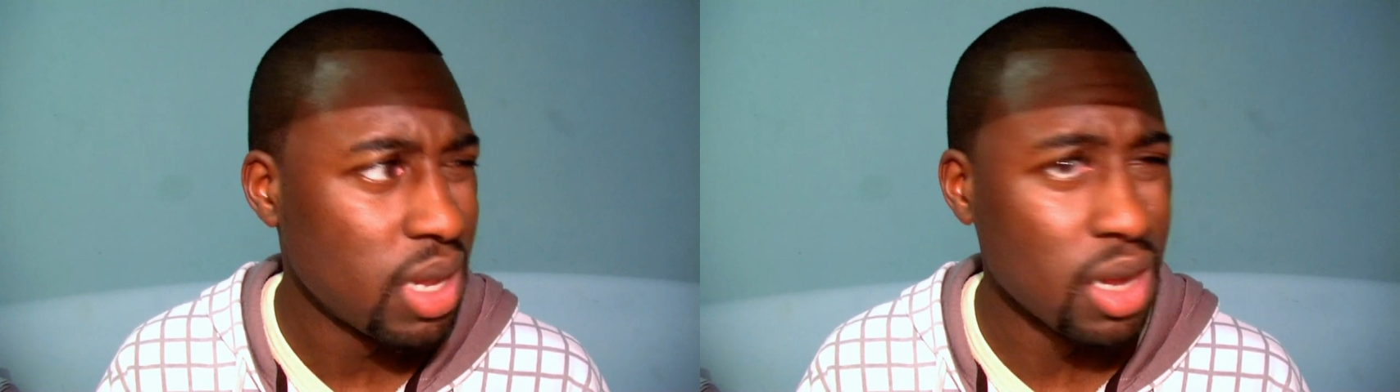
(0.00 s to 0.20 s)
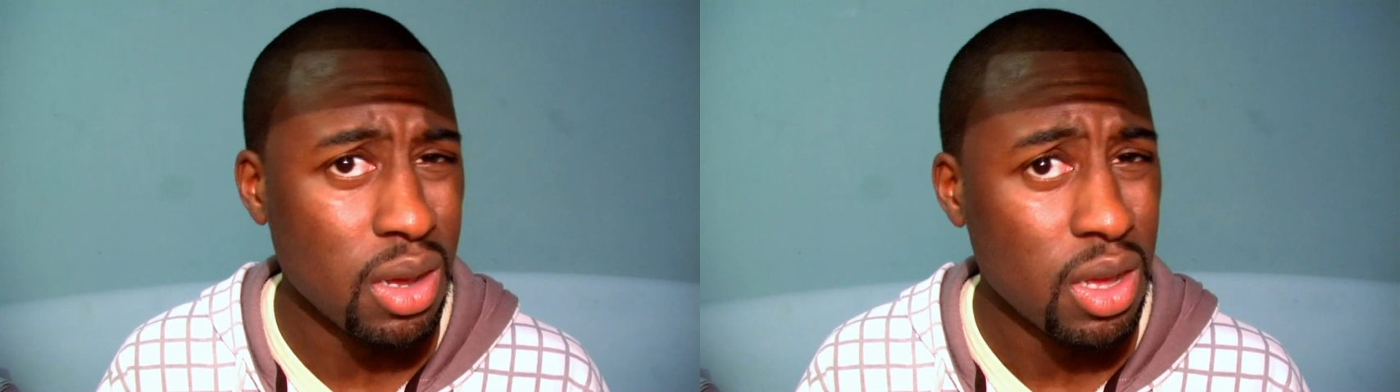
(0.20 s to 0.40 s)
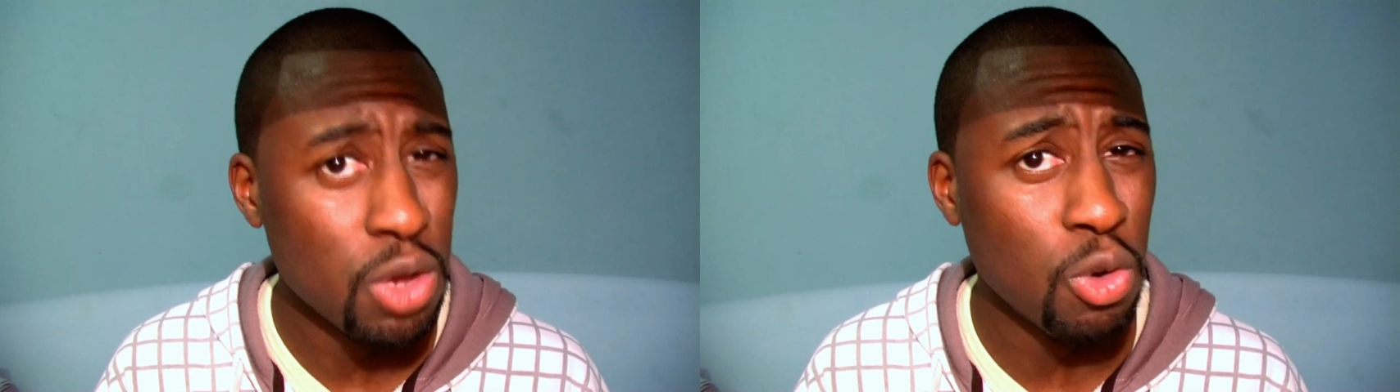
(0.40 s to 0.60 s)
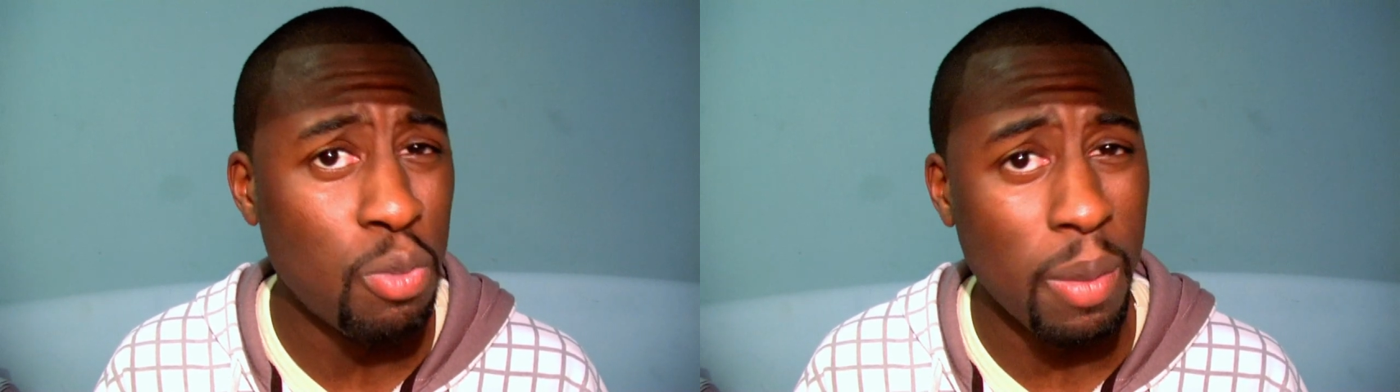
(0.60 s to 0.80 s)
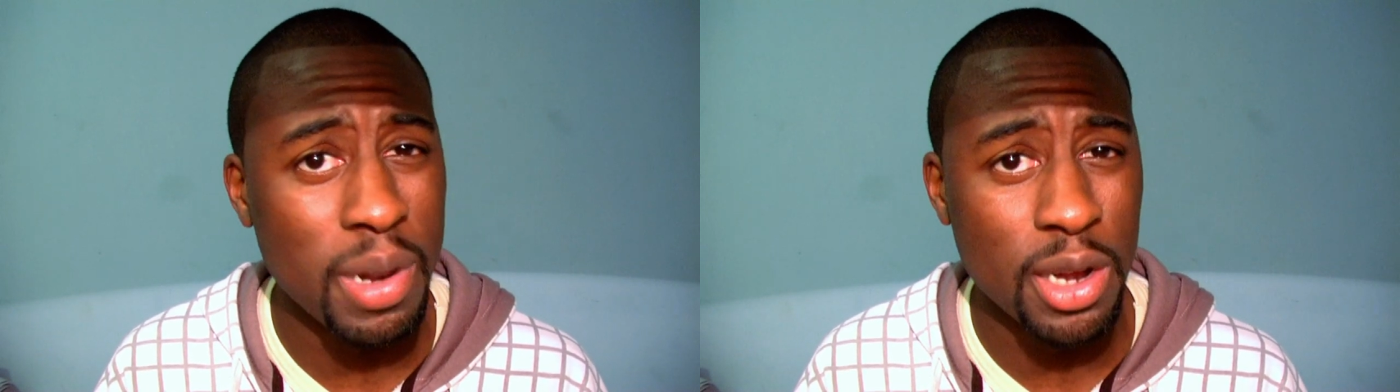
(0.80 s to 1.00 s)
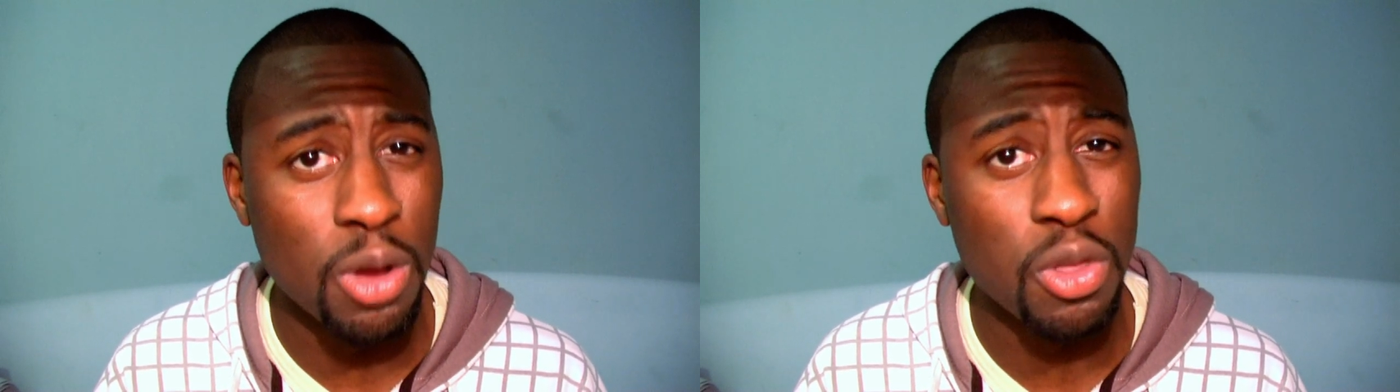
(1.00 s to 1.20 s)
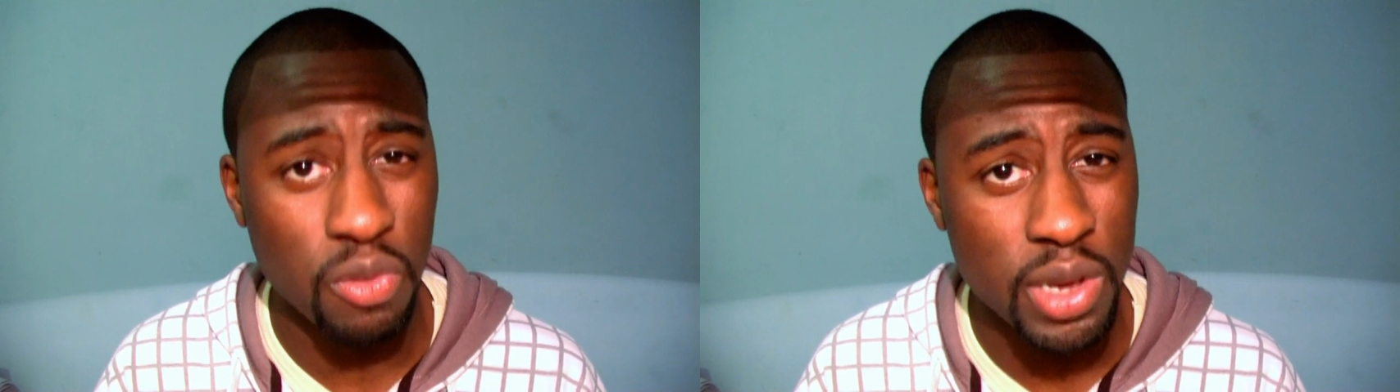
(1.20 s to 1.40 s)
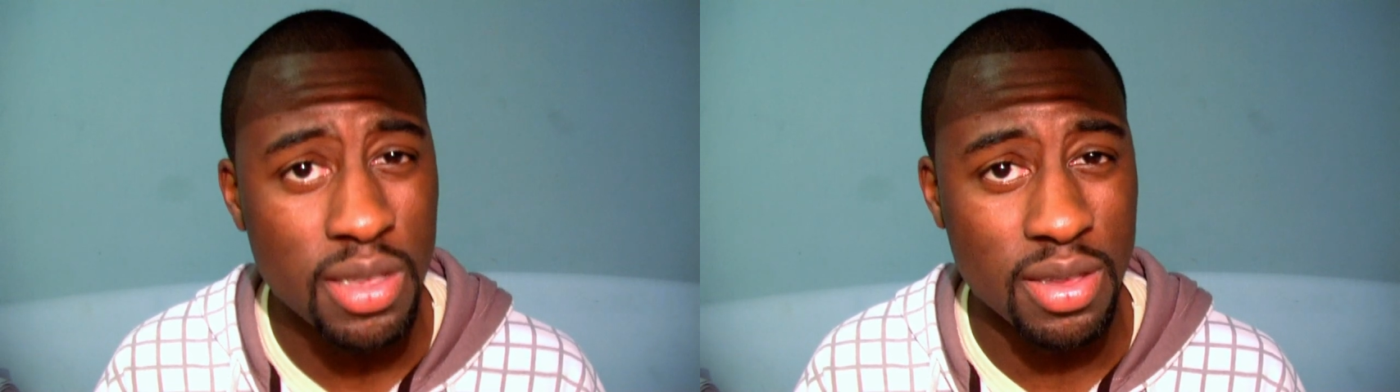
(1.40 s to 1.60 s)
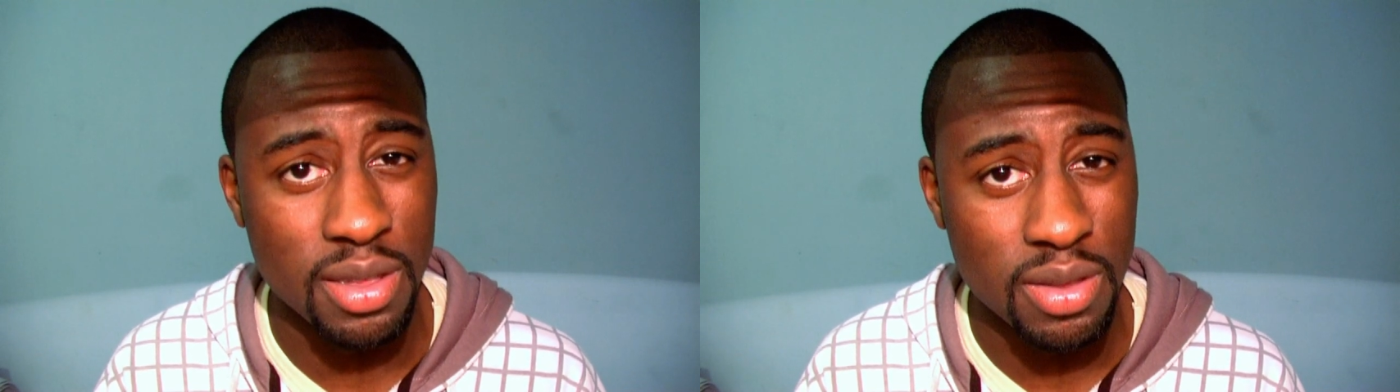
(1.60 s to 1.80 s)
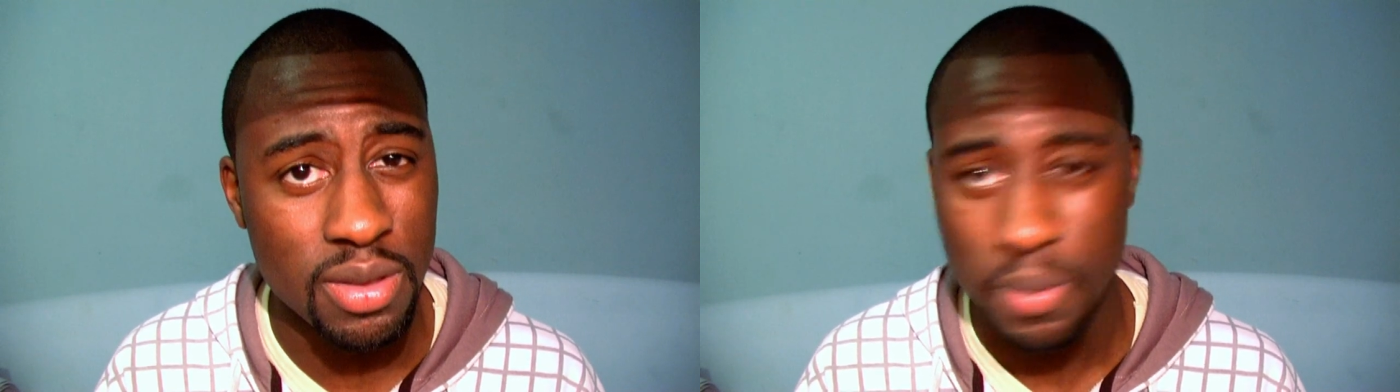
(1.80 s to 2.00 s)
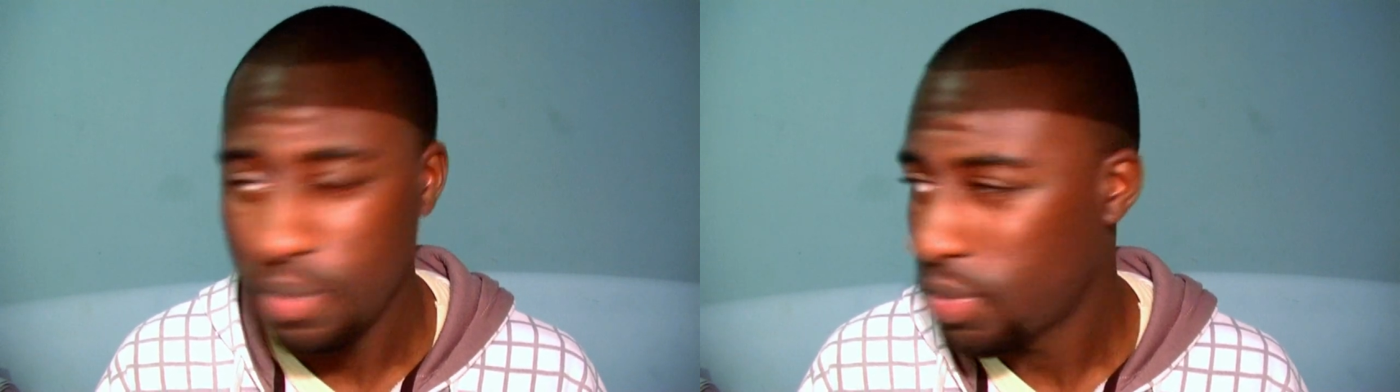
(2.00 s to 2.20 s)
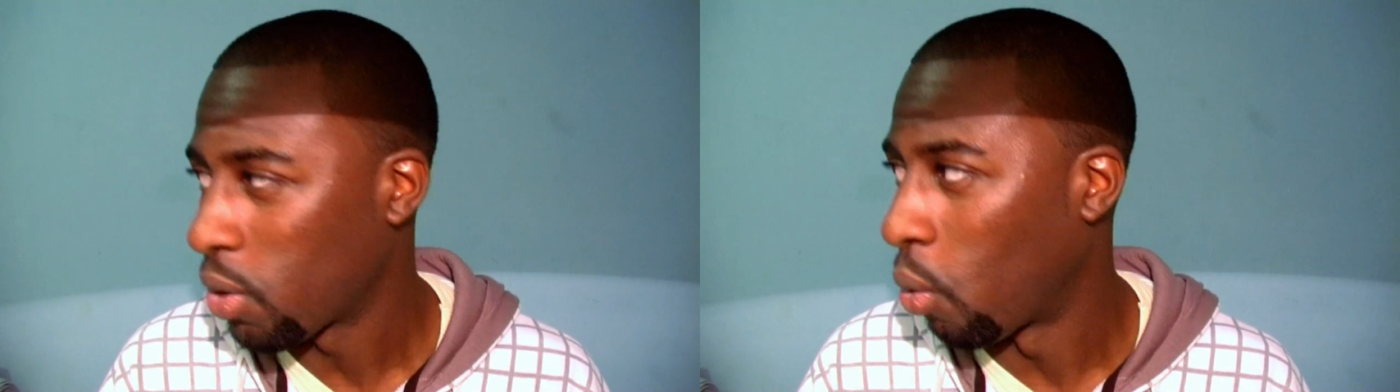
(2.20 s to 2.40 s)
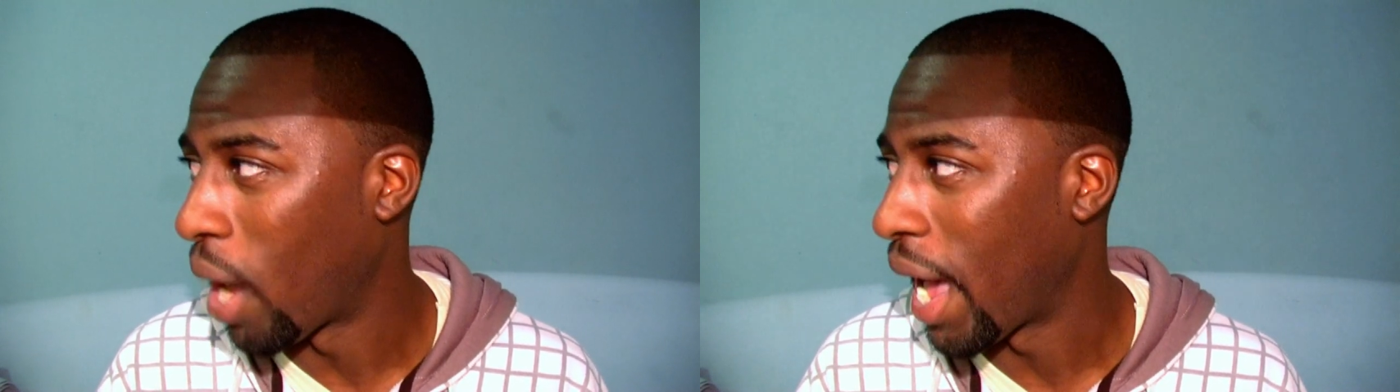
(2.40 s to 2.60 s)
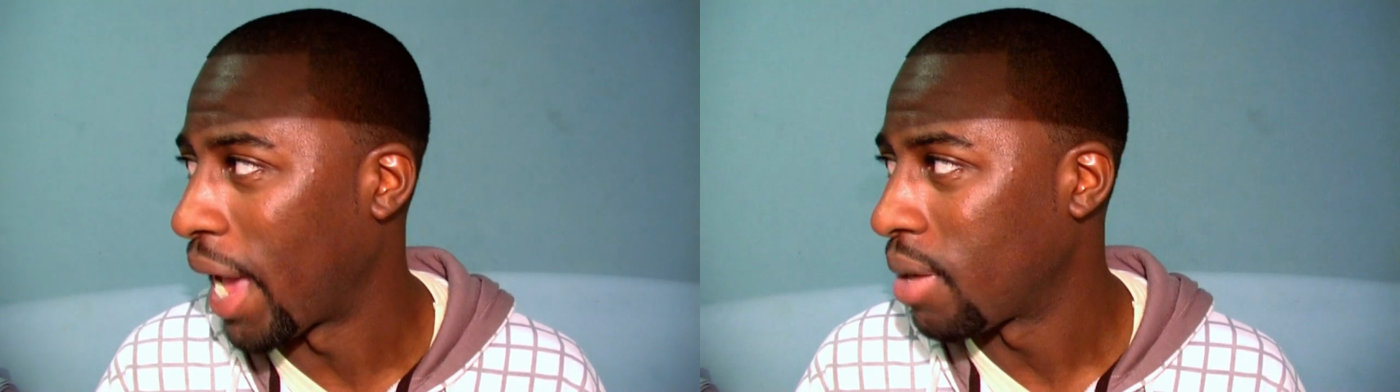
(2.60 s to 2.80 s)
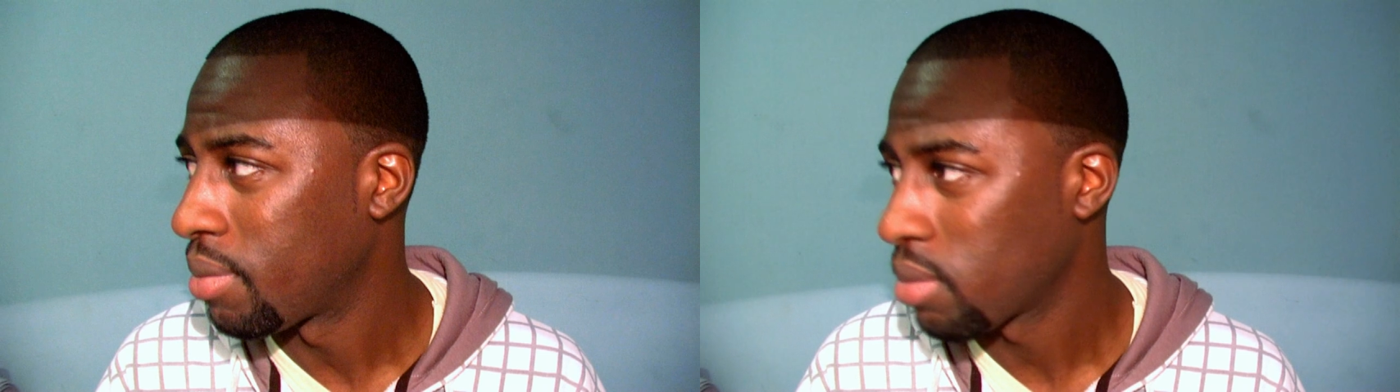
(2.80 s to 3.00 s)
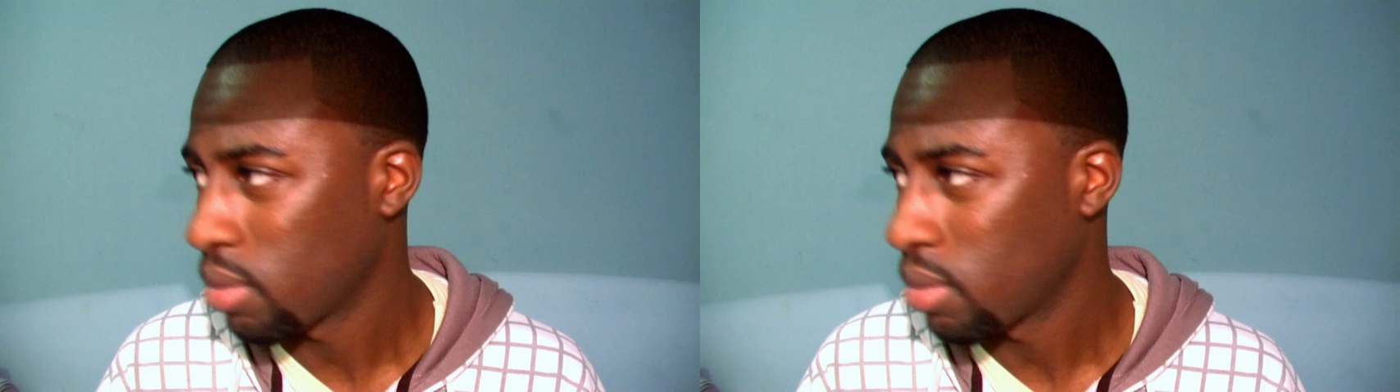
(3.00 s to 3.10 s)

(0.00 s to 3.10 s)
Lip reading: Then you will probably know the reasons why